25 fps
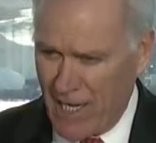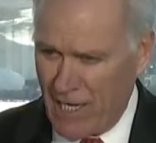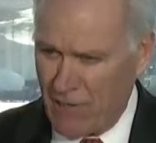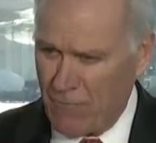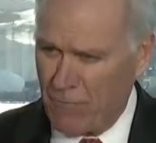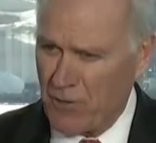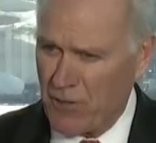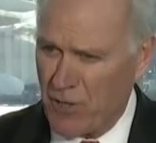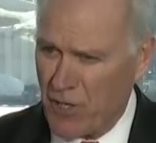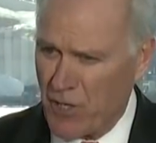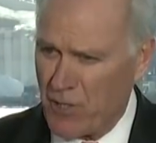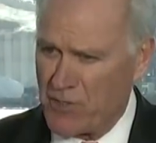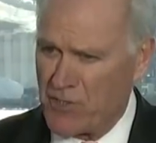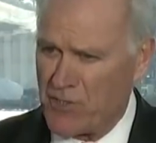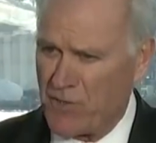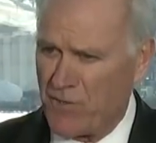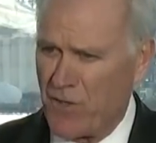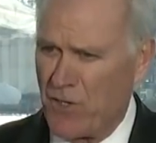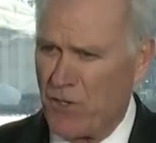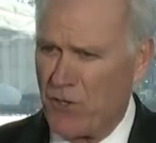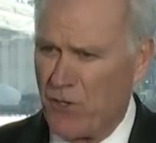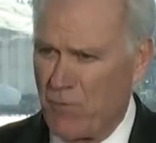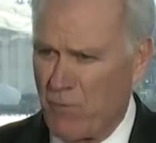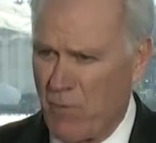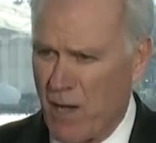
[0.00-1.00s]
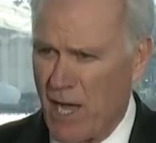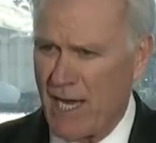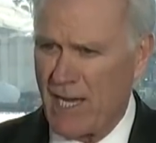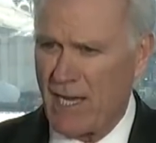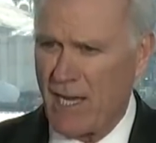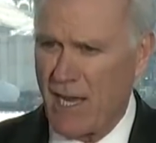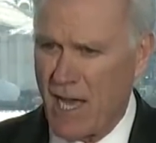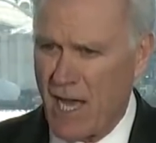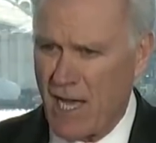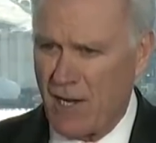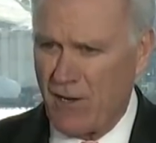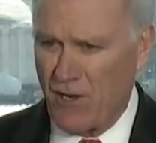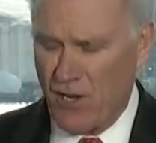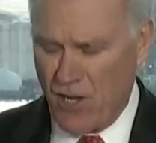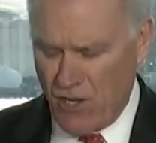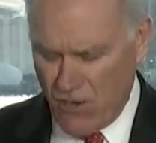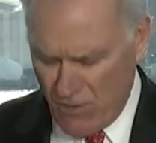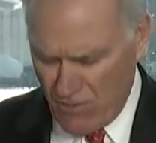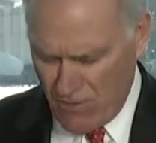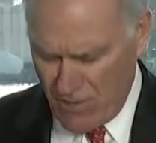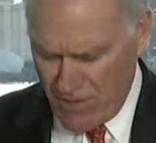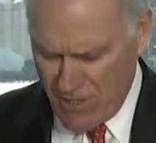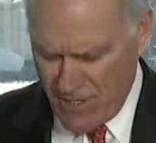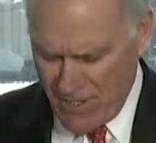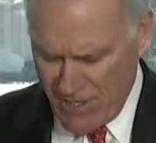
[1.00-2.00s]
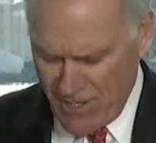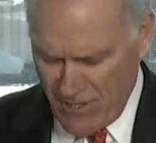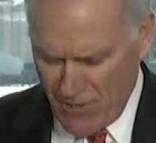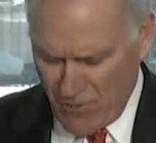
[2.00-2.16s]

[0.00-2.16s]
And for those of you who might not know,